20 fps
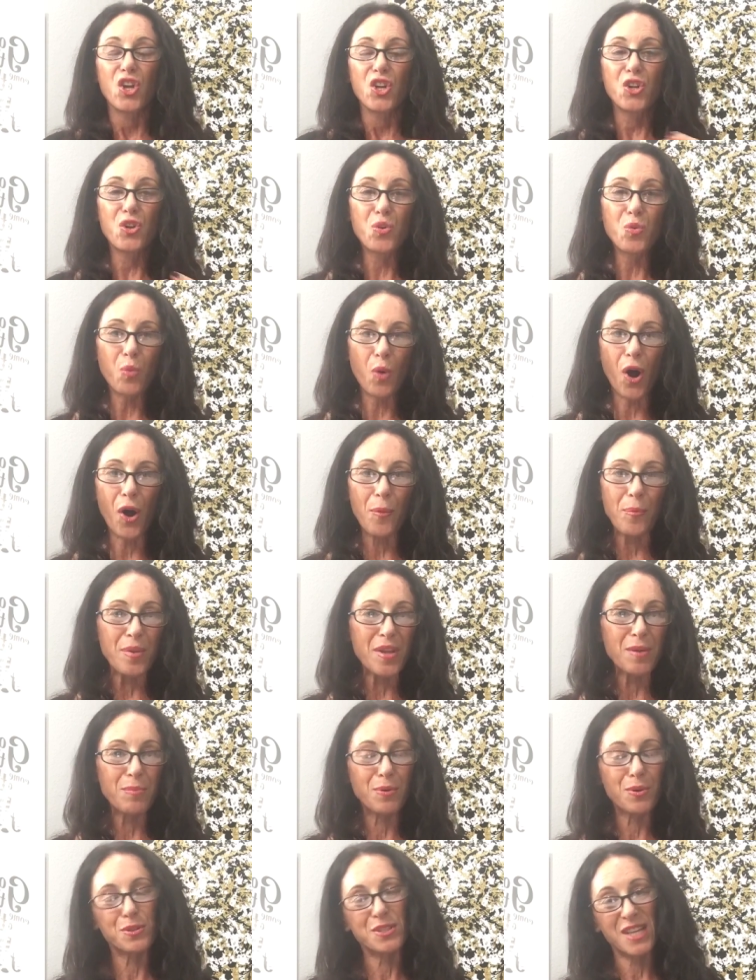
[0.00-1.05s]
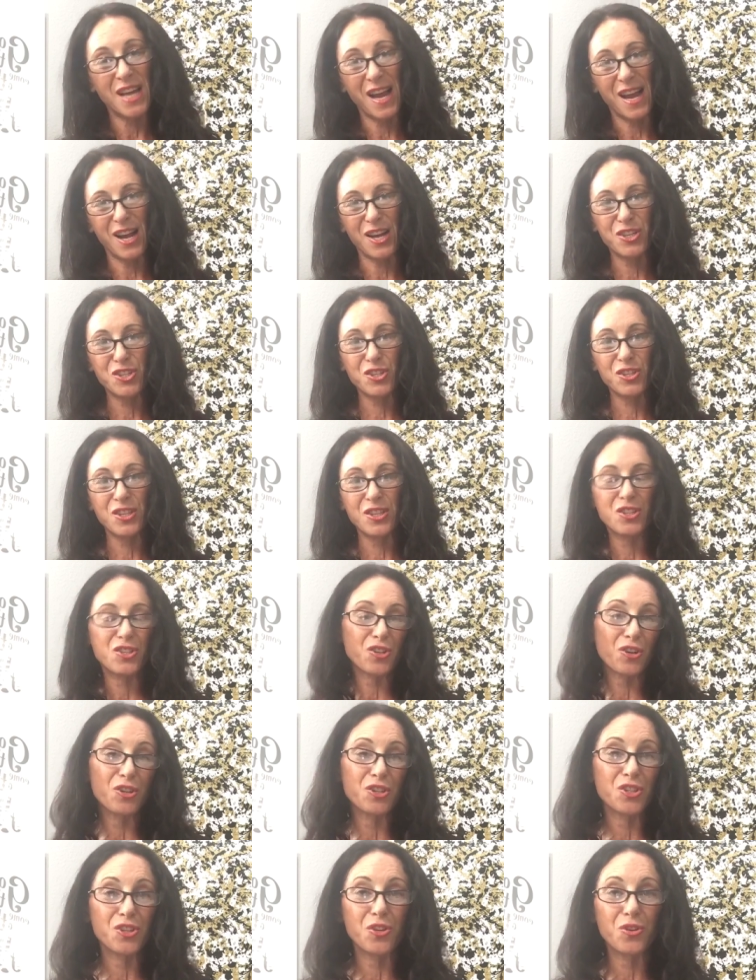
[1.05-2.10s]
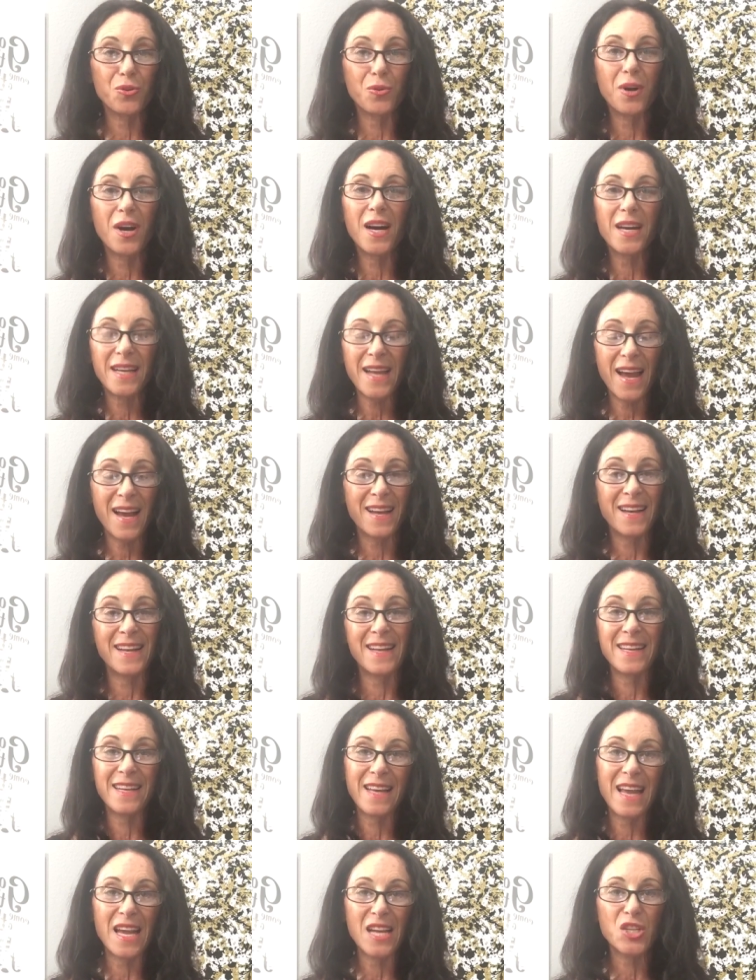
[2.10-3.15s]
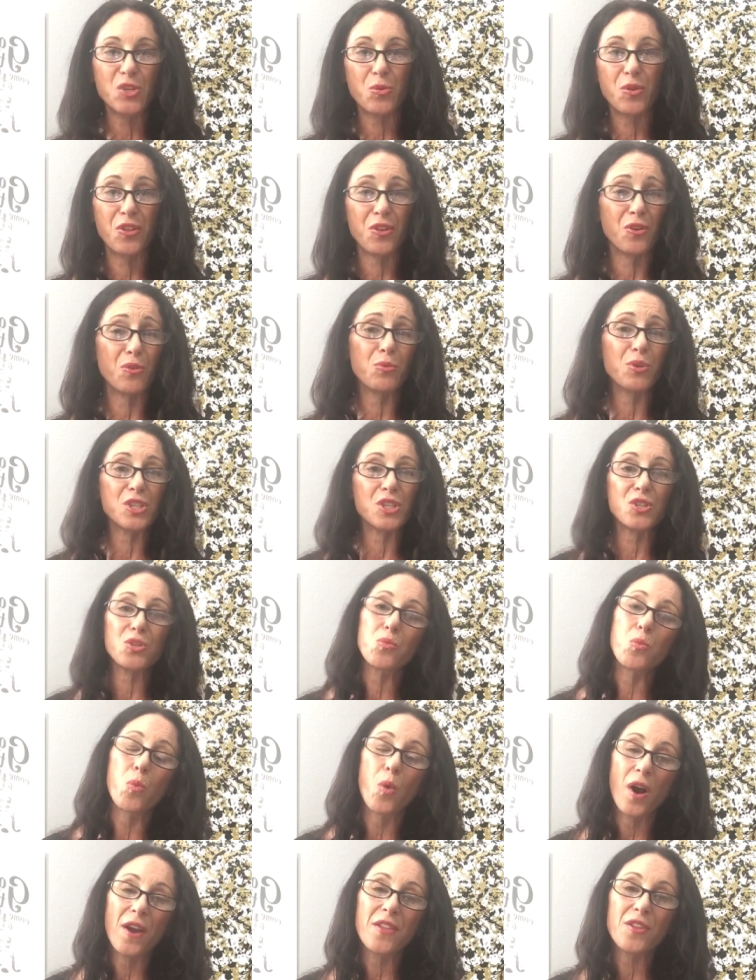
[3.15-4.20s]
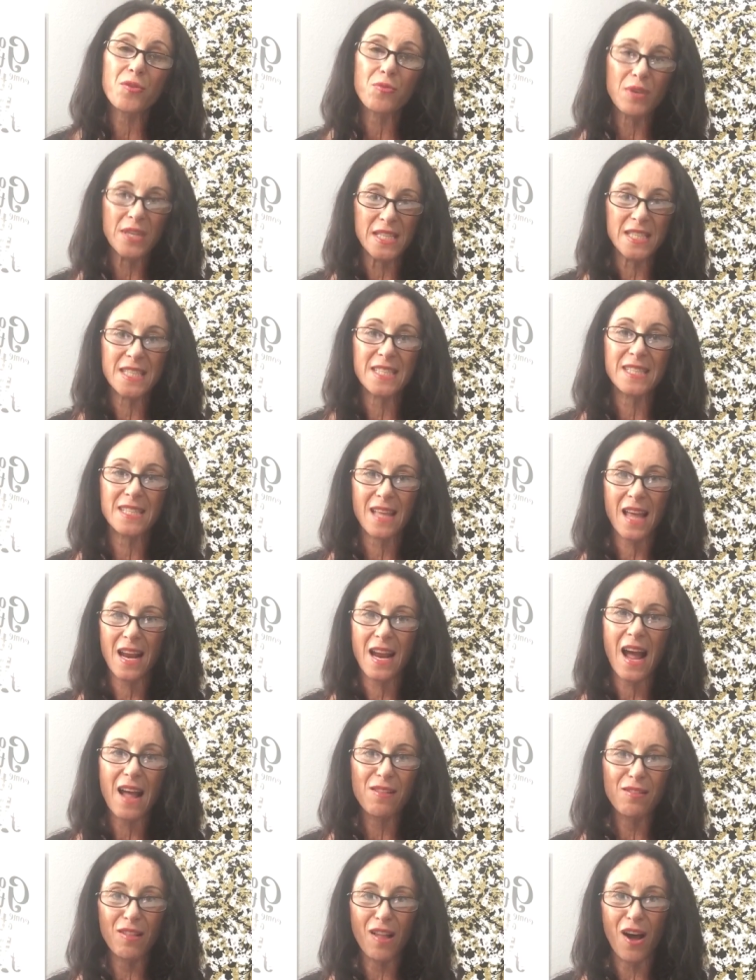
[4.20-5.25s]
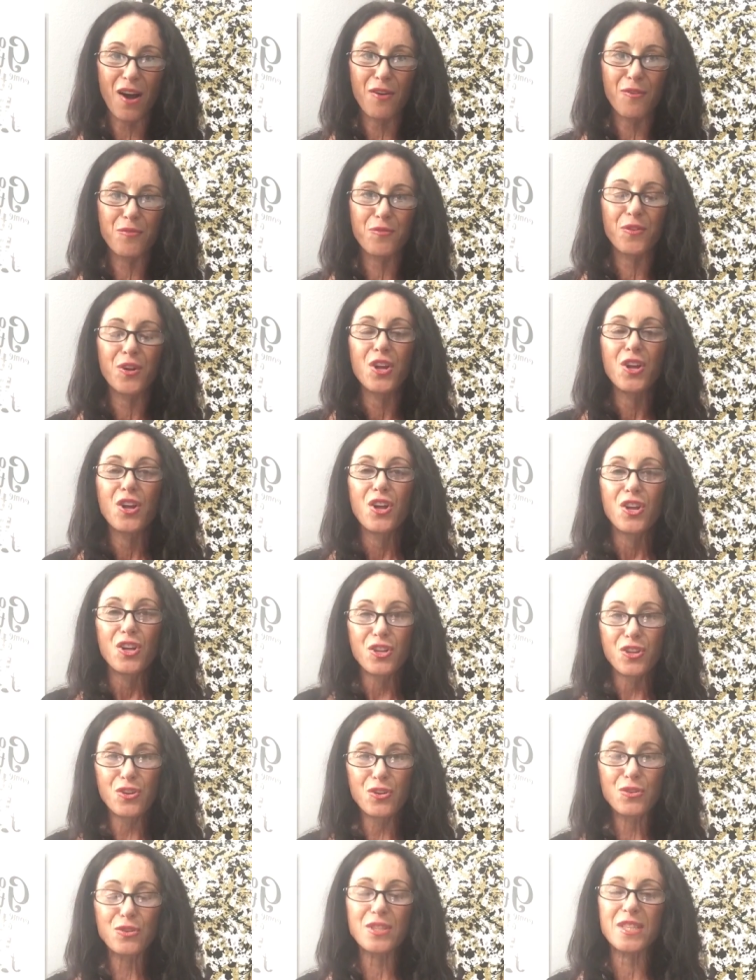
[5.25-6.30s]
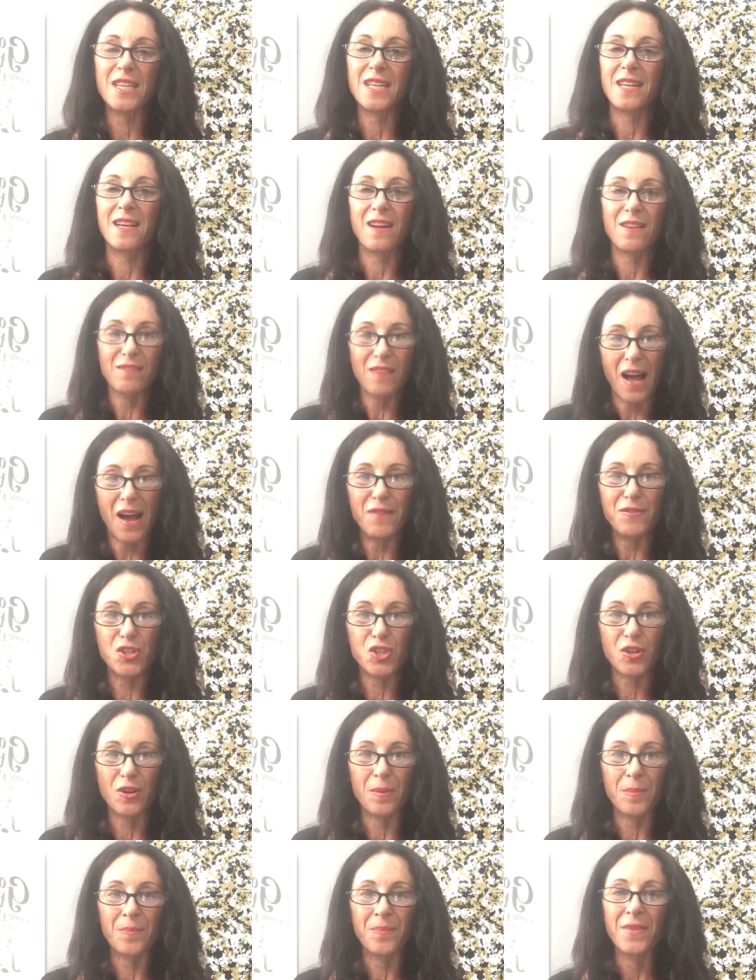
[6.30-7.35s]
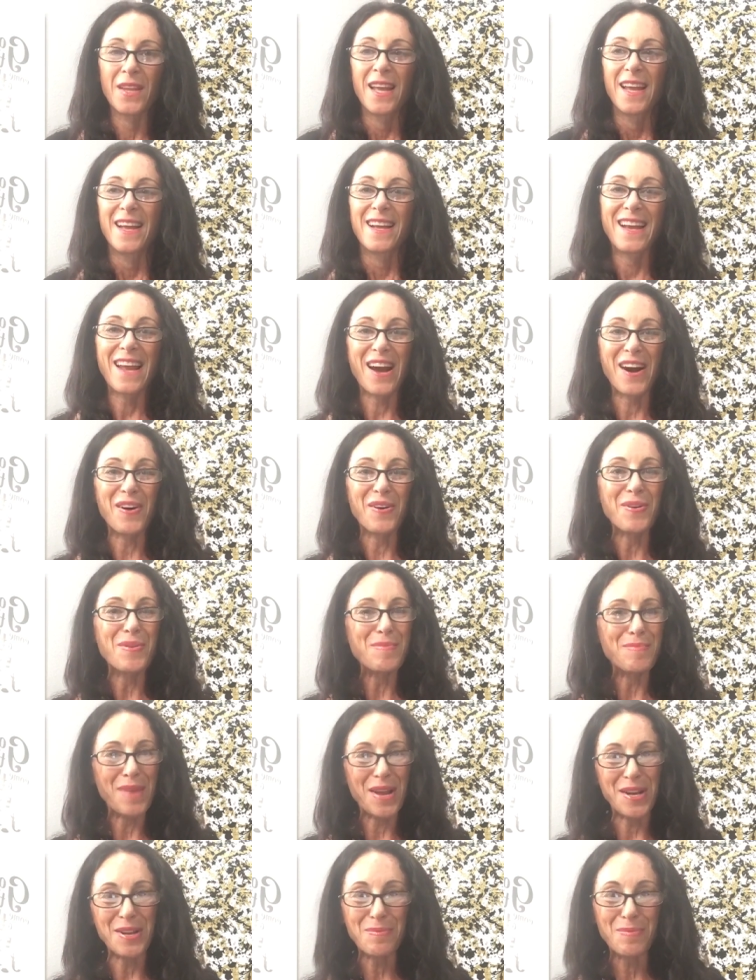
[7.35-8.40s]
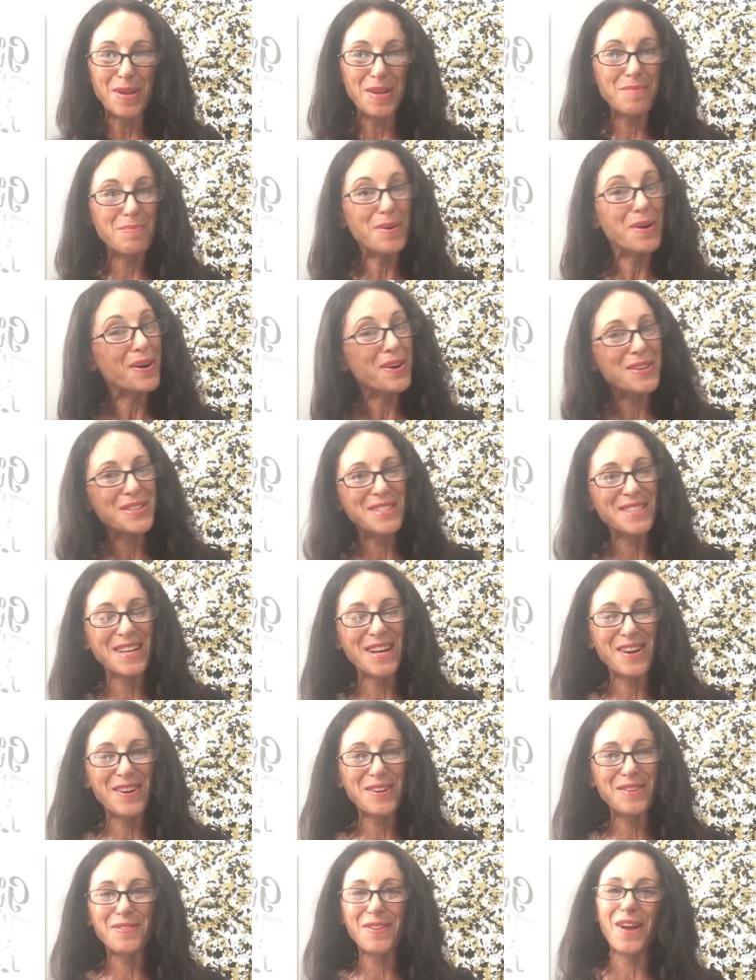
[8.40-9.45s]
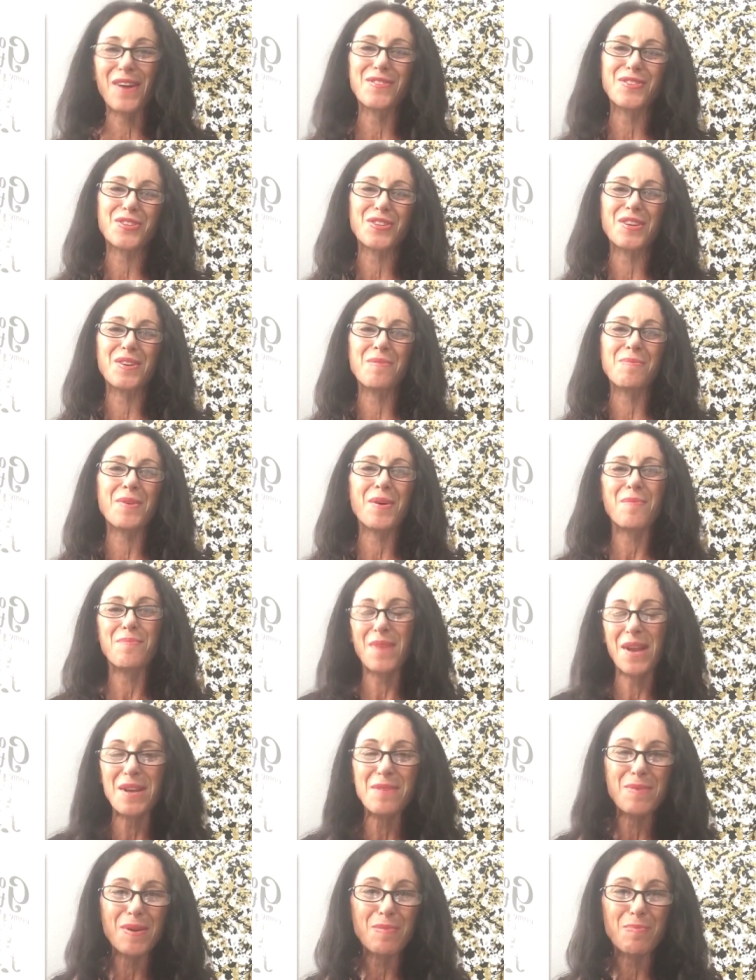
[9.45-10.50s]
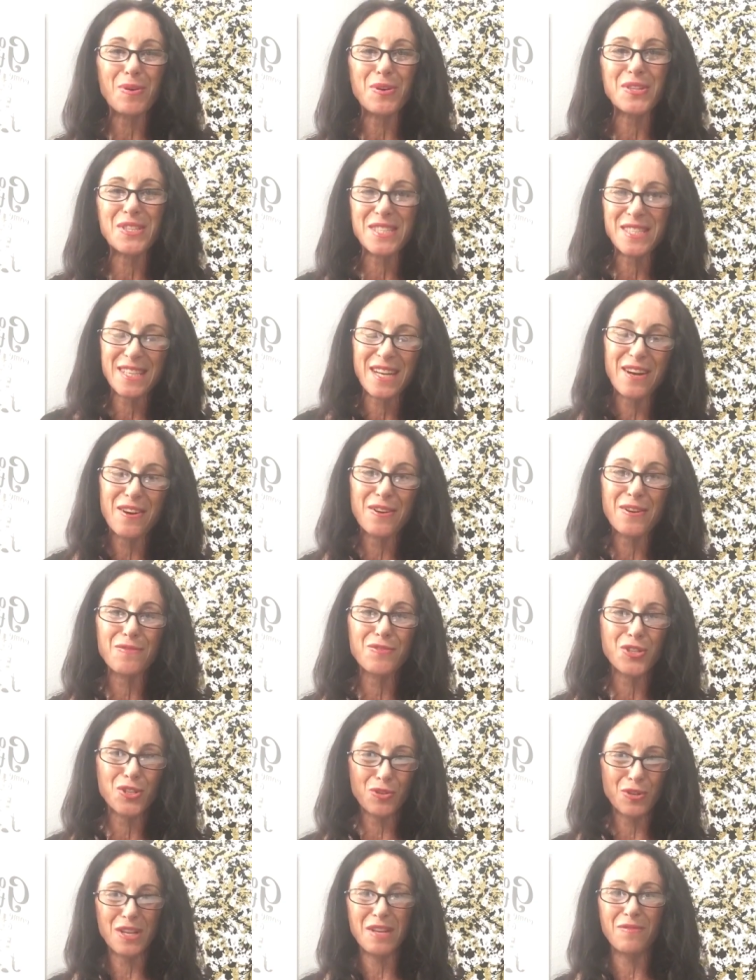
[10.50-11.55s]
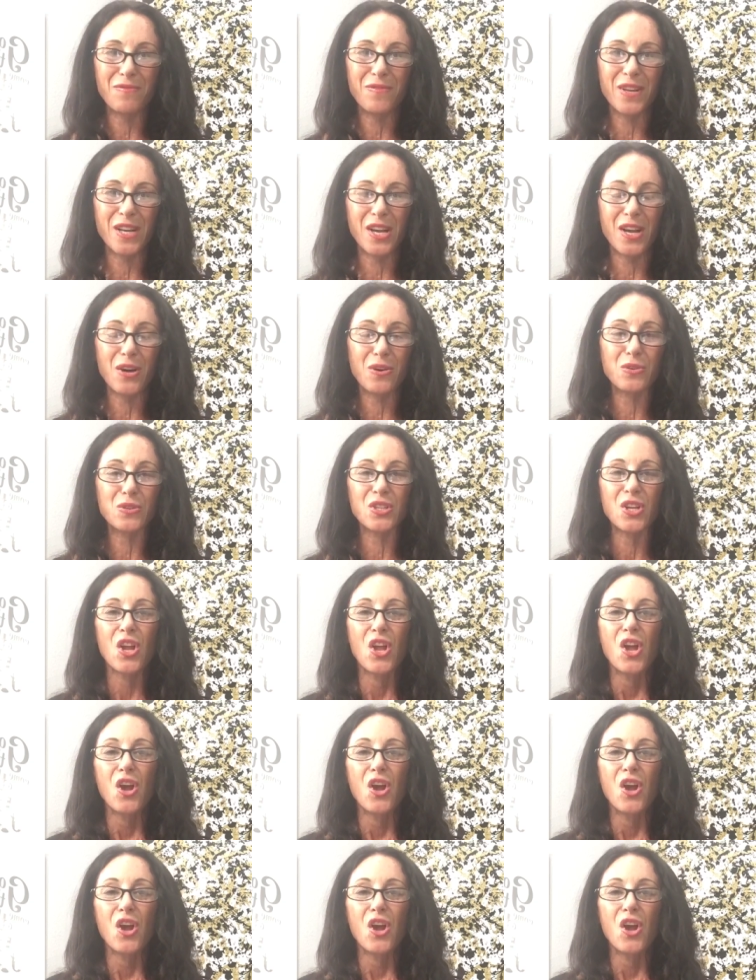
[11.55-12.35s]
You want people to actually start to, again, engage with you, which is one of the reasons that I love using live stream. Now, many people are scared of live stream. Many people are scared of shooting videos.